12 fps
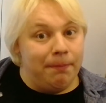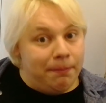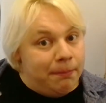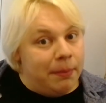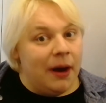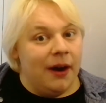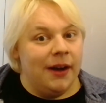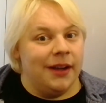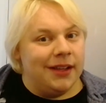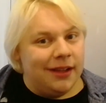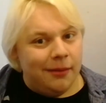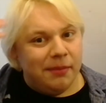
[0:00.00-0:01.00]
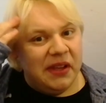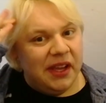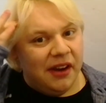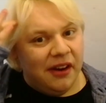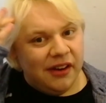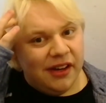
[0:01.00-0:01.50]
But up
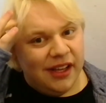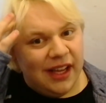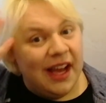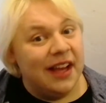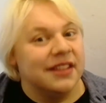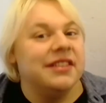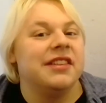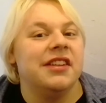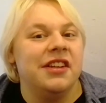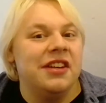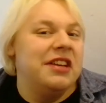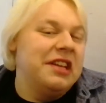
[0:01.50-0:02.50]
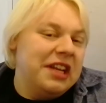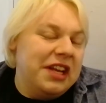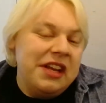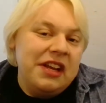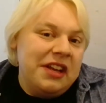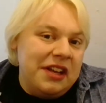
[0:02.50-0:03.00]
here has
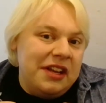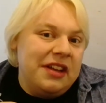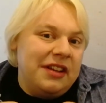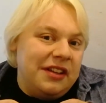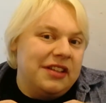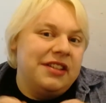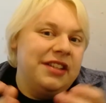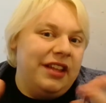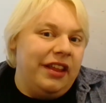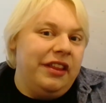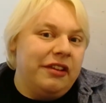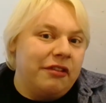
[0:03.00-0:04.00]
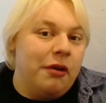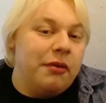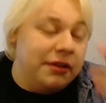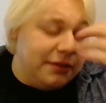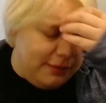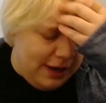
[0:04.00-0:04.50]
slightly grown
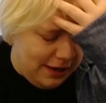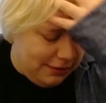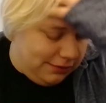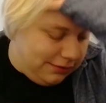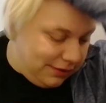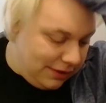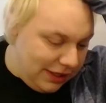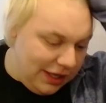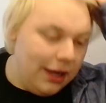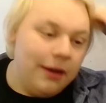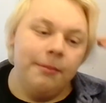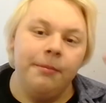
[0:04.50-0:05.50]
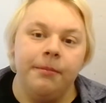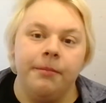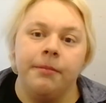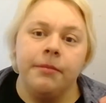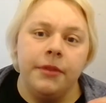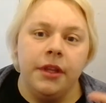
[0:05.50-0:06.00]
as well.
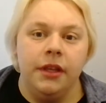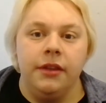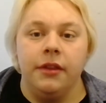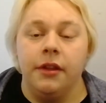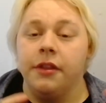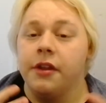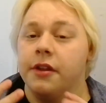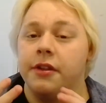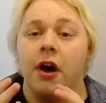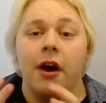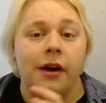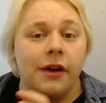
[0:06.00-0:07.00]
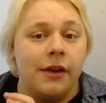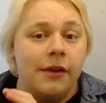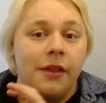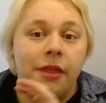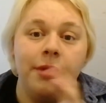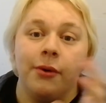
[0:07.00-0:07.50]
The dark
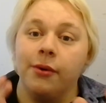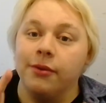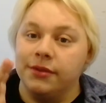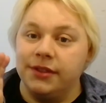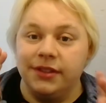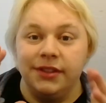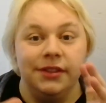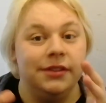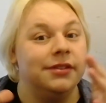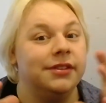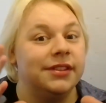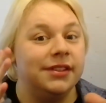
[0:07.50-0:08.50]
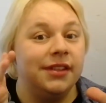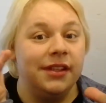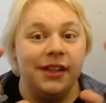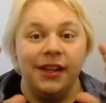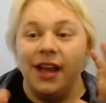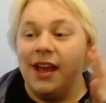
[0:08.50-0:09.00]
thoughts and
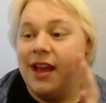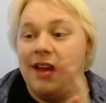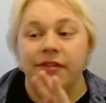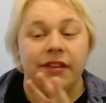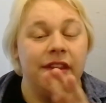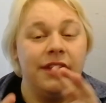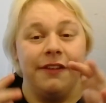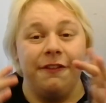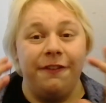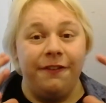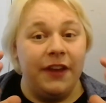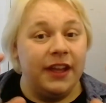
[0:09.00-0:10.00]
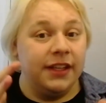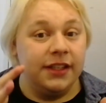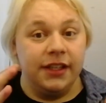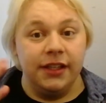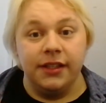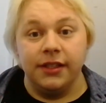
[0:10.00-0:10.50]
everything that
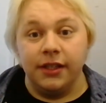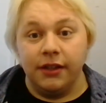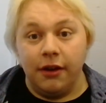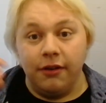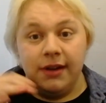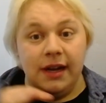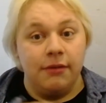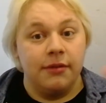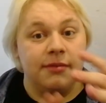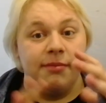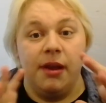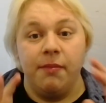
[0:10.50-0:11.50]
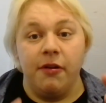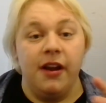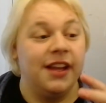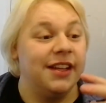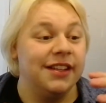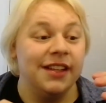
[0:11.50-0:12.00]
faded around my
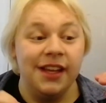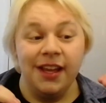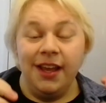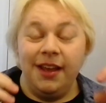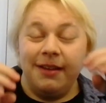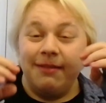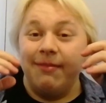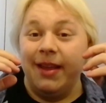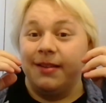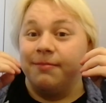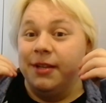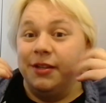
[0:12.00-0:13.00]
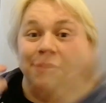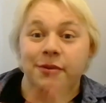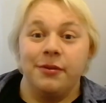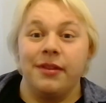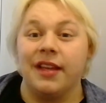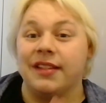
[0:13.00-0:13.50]
brain made me do
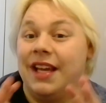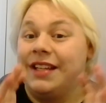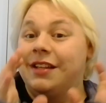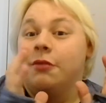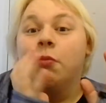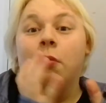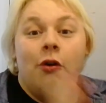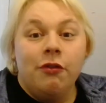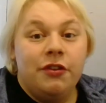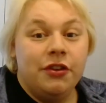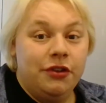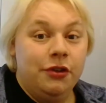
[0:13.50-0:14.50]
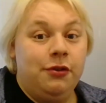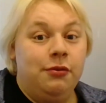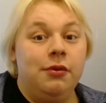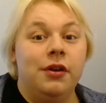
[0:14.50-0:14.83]
things I didn't want to do,